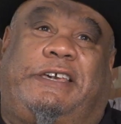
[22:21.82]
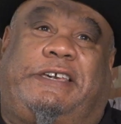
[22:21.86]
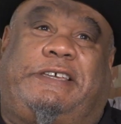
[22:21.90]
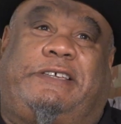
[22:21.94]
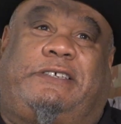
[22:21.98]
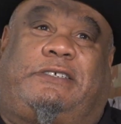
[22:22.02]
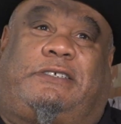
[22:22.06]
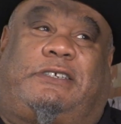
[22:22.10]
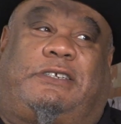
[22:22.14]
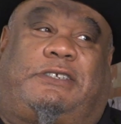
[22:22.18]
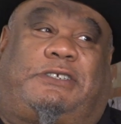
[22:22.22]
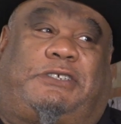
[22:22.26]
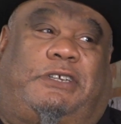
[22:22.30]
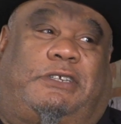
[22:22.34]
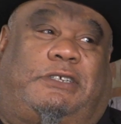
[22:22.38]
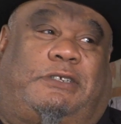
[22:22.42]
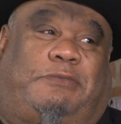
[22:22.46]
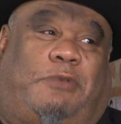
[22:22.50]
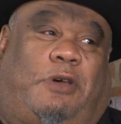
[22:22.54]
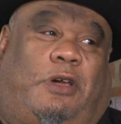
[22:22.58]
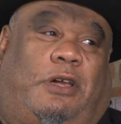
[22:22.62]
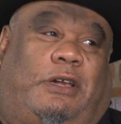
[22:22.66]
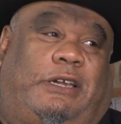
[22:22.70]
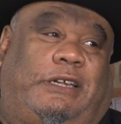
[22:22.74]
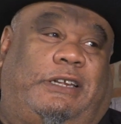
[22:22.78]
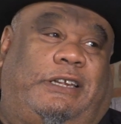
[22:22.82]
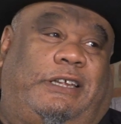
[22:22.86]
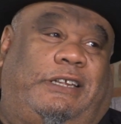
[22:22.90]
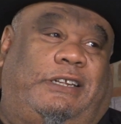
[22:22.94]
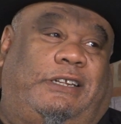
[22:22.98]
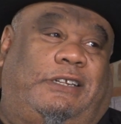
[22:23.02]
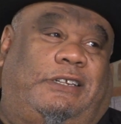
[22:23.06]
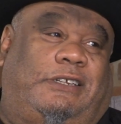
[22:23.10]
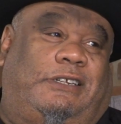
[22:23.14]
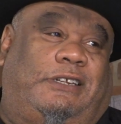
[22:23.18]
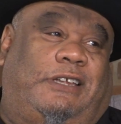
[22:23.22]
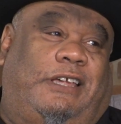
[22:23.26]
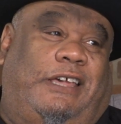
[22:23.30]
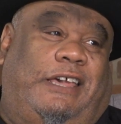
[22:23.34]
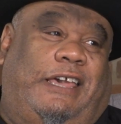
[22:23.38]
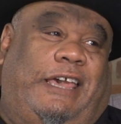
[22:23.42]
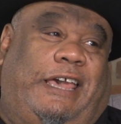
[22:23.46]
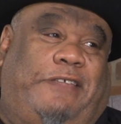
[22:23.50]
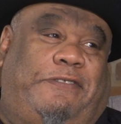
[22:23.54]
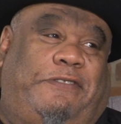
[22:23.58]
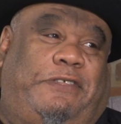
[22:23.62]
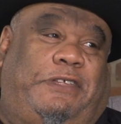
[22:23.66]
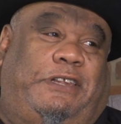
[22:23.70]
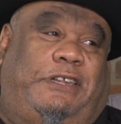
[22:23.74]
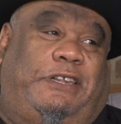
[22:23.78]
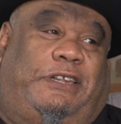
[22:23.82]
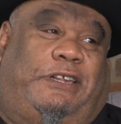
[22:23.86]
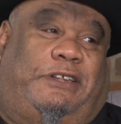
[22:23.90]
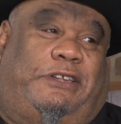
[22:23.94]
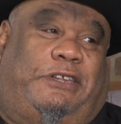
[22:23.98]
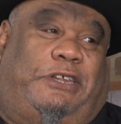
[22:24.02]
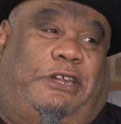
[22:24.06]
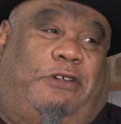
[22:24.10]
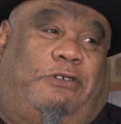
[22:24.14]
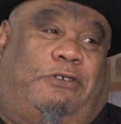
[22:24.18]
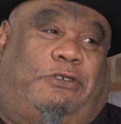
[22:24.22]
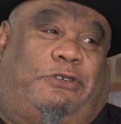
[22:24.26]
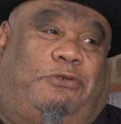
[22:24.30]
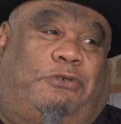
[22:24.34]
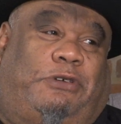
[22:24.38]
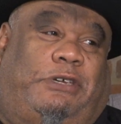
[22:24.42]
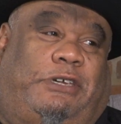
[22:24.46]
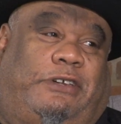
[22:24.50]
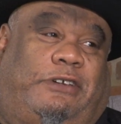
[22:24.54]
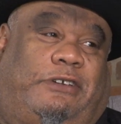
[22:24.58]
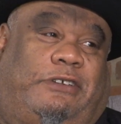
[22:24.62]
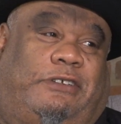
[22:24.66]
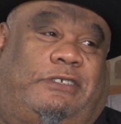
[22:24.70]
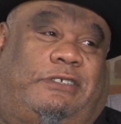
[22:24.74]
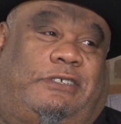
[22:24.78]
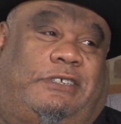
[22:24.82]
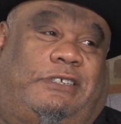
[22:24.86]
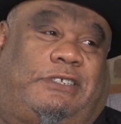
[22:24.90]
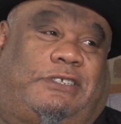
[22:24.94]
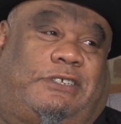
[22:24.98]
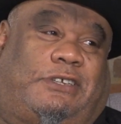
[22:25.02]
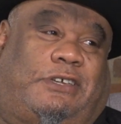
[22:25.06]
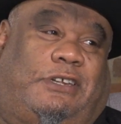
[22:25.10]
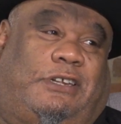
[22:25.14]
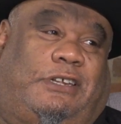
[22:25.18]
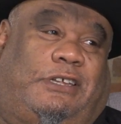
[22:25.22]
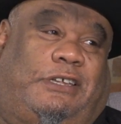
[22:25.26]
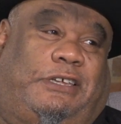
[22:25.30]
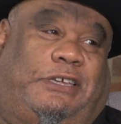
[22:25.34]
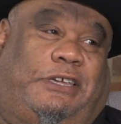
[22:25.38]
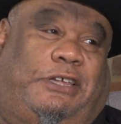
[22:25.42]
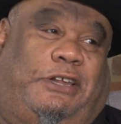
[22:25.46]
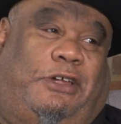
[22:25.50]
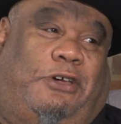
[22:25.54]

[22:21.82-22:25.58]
"Is this just marketing? And then in 2 years, it's gonna